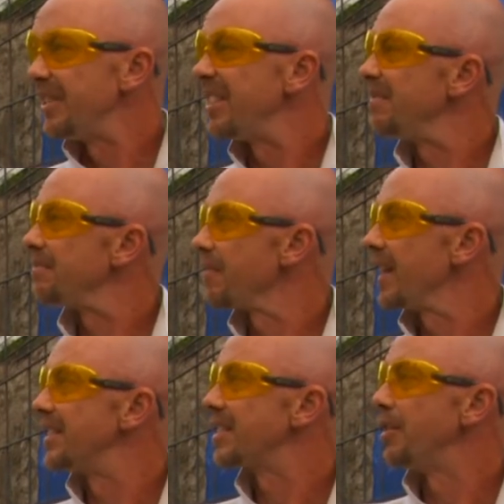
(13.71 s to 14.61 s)
in it.
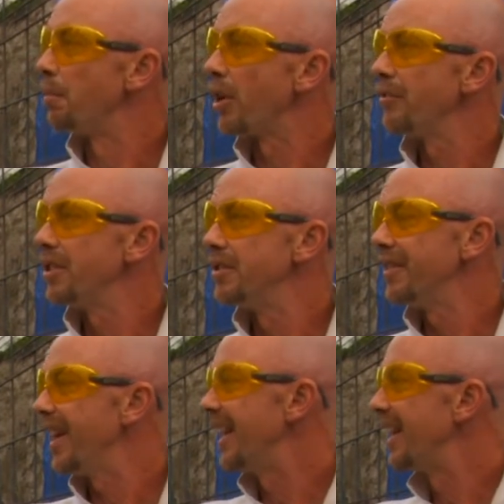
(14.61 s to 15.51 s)
It's called RabbitView,
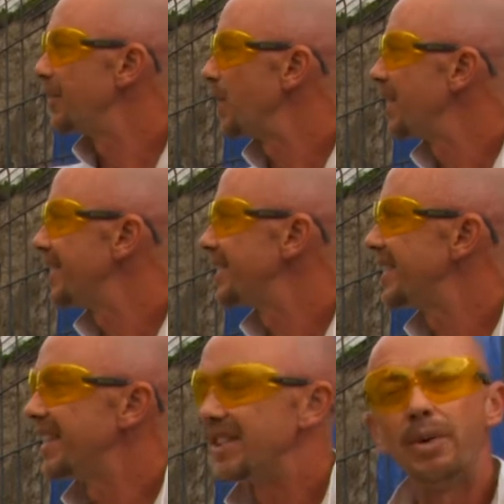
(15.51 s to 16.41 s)
and we're at
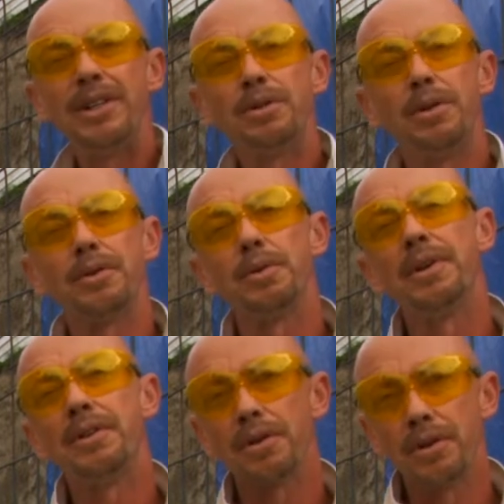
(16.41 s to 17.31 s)

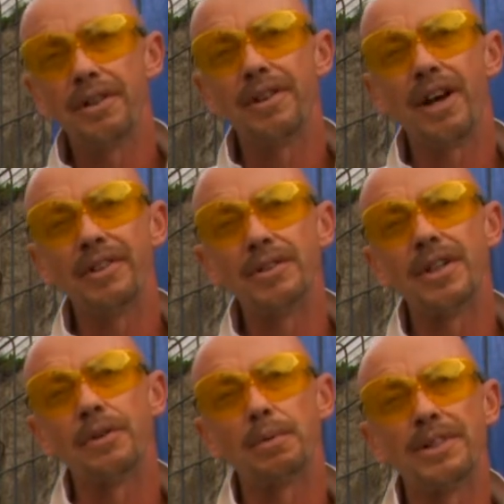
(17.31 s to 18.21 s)
2203 30th Avenue
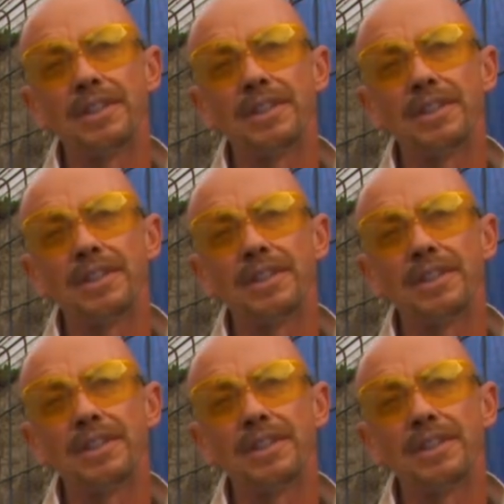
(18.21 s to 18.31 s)
Southwest